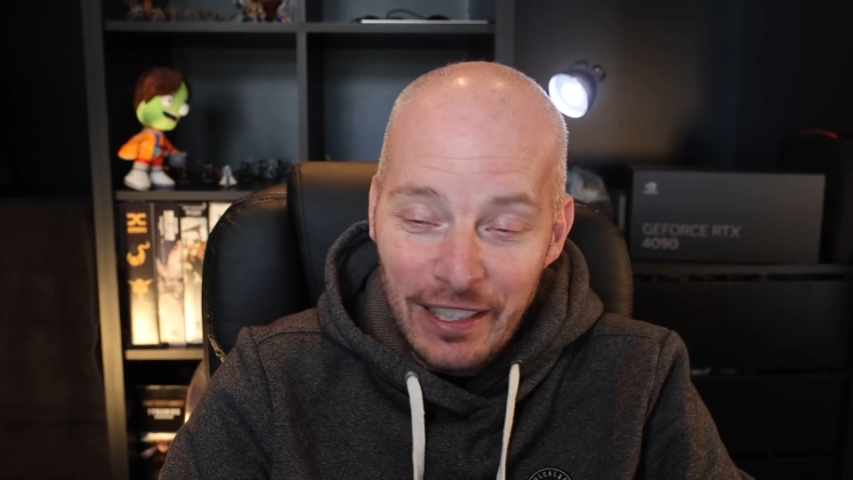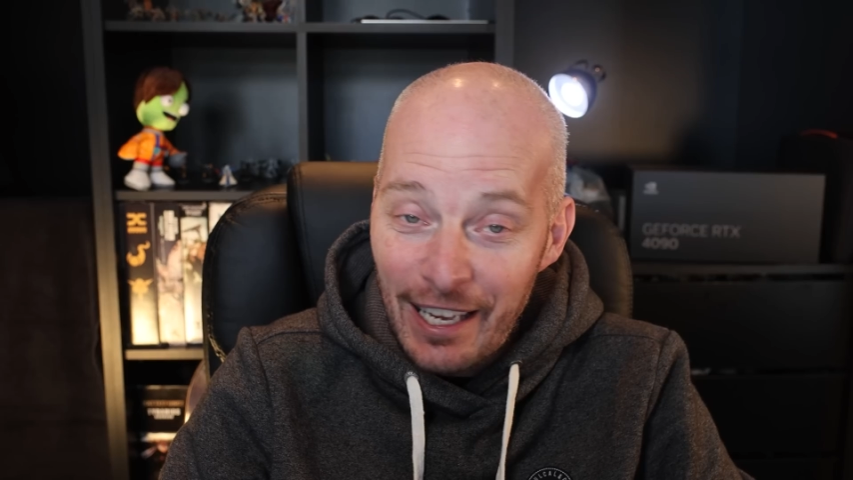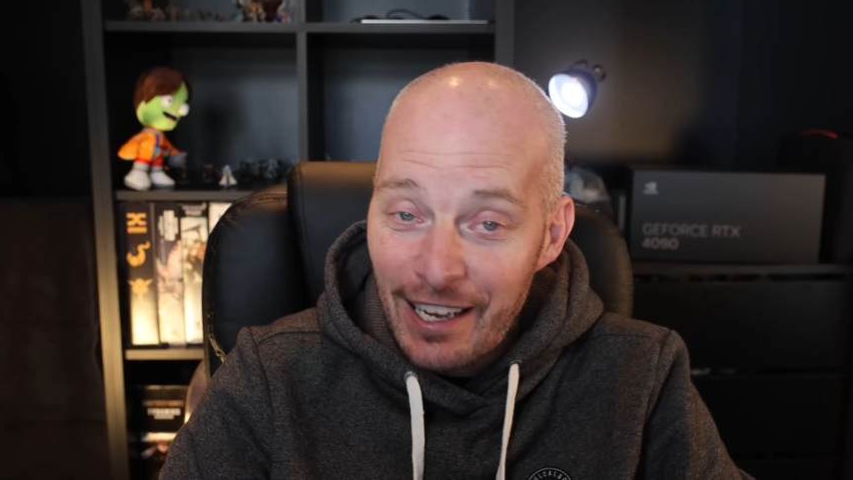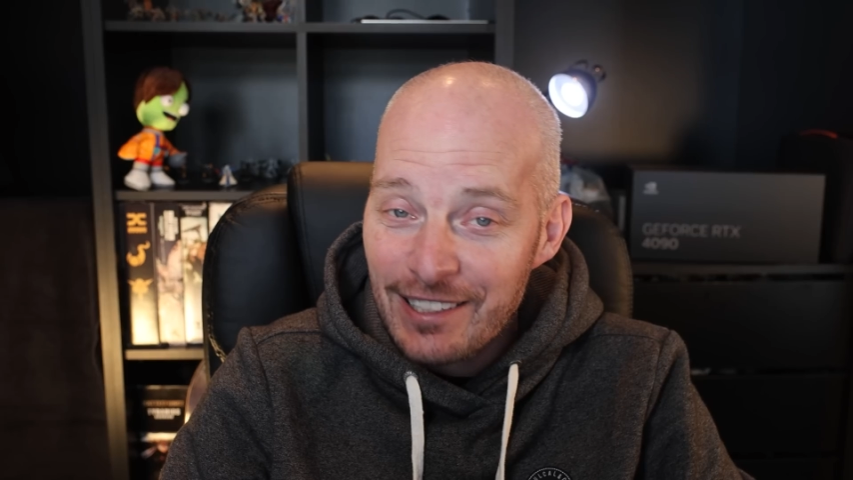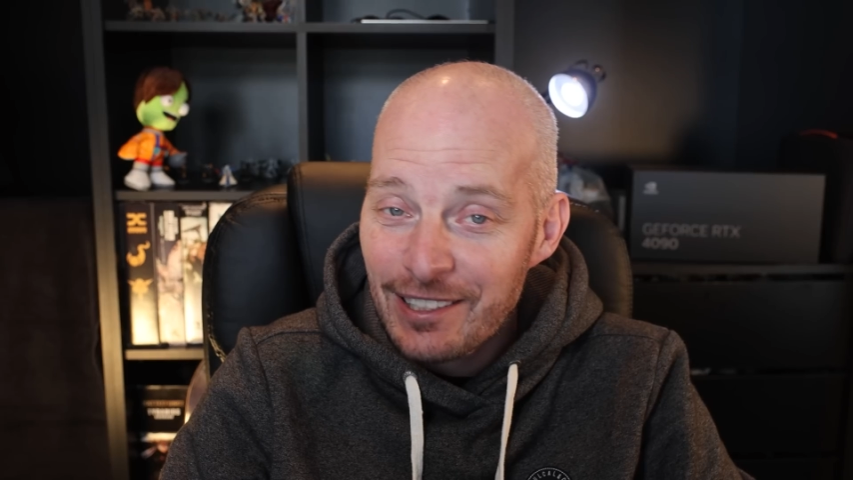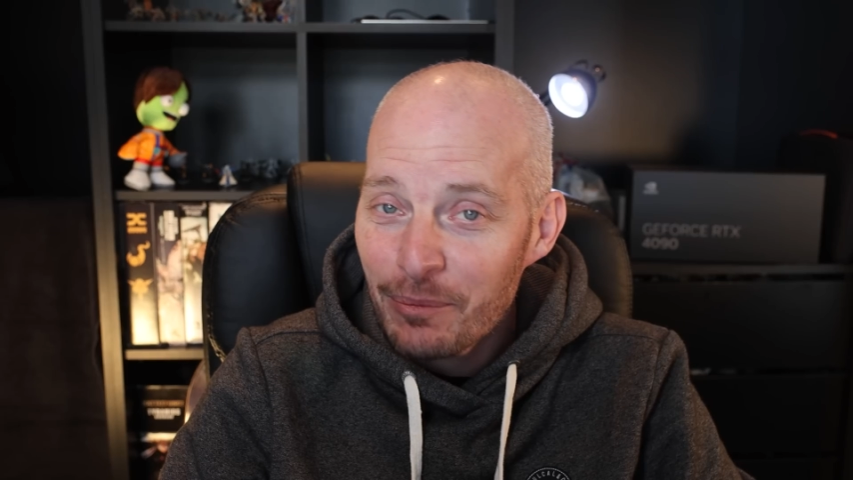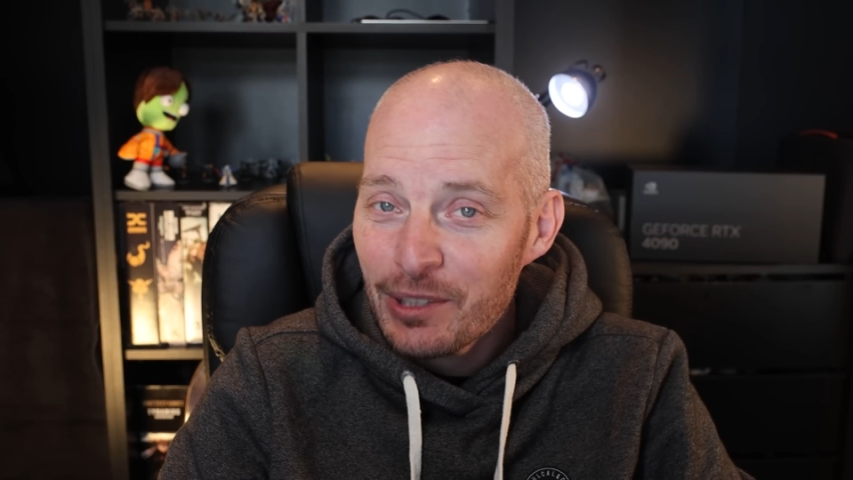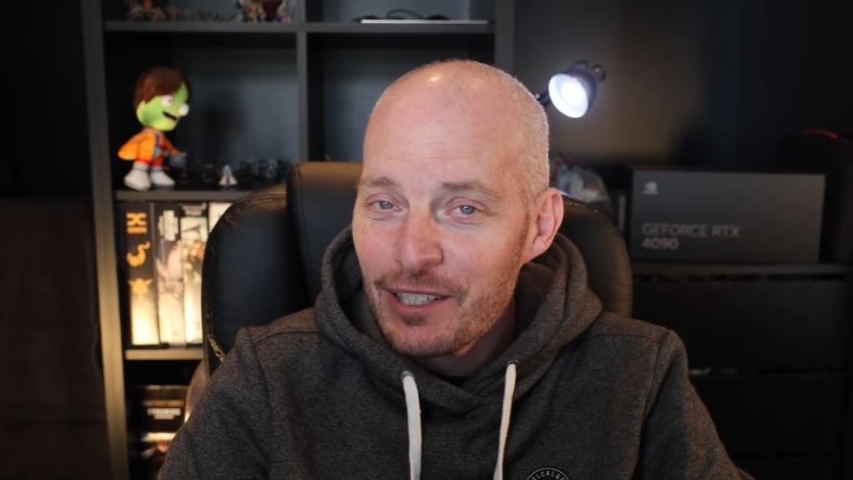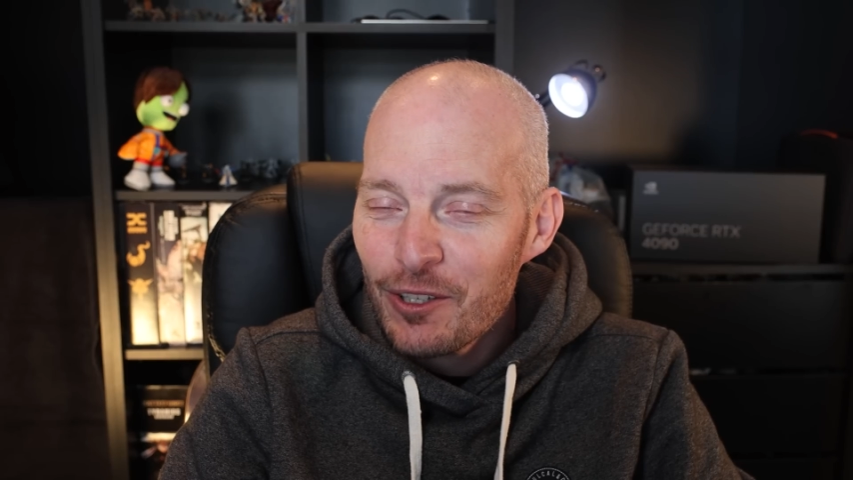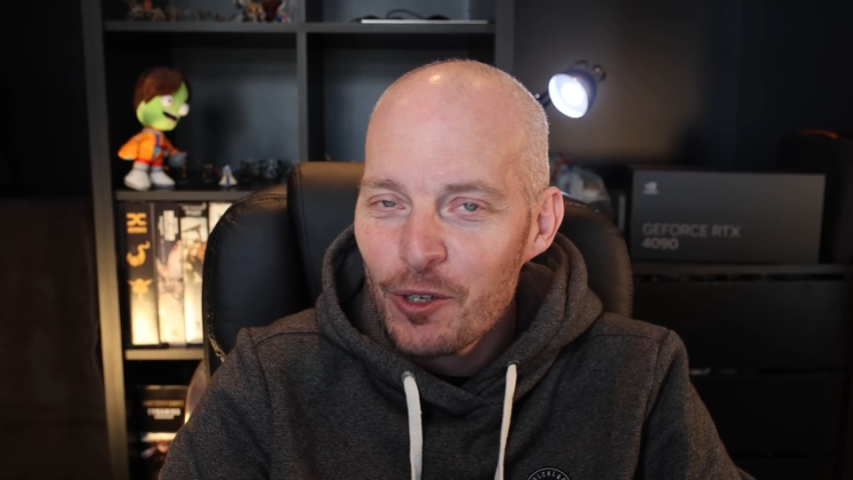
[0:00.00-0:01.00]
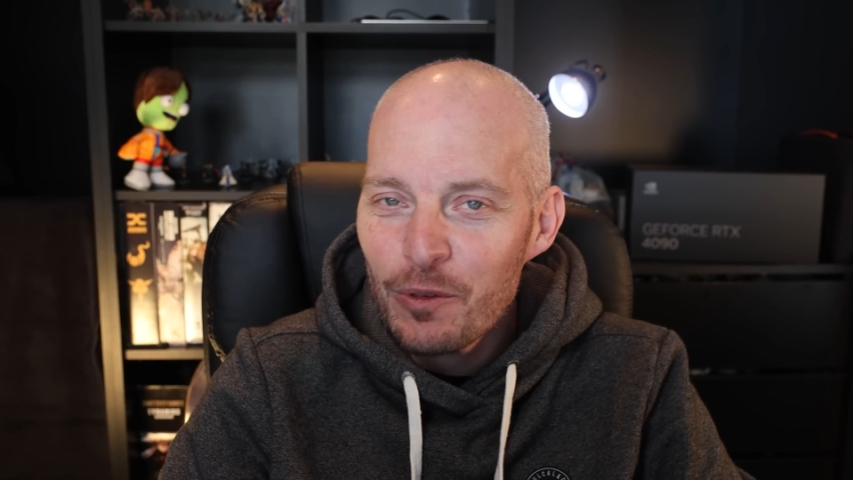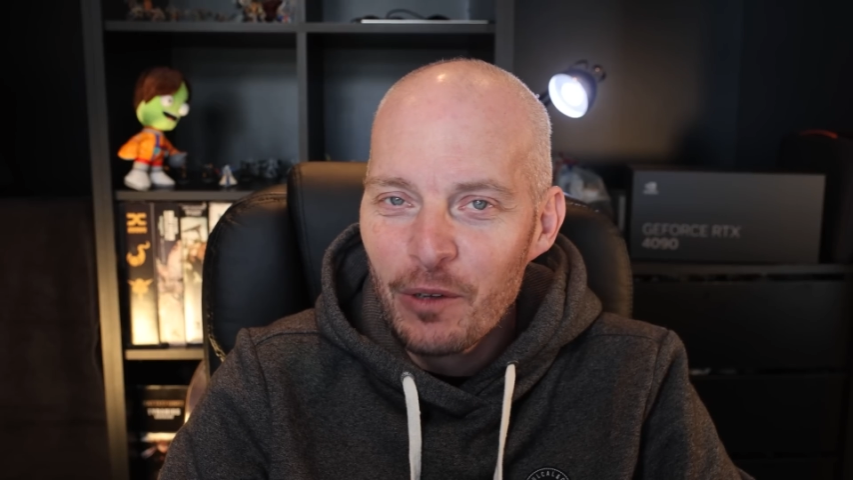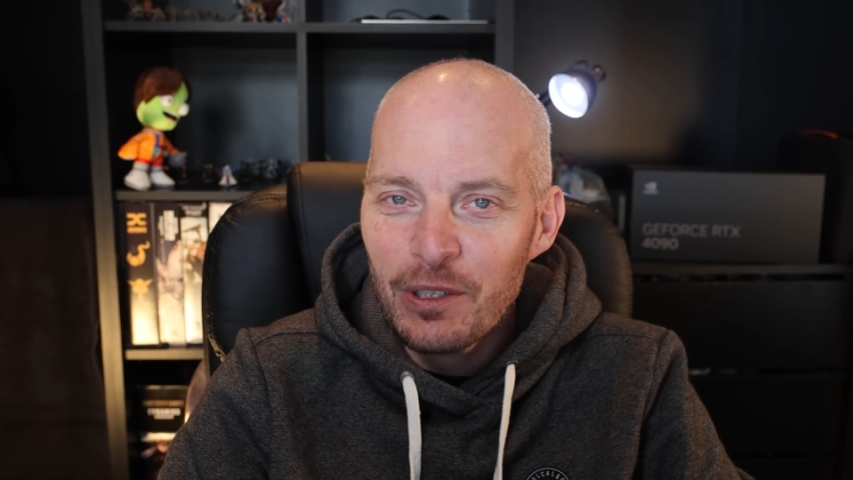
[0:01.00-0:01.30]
Yes, Update 2's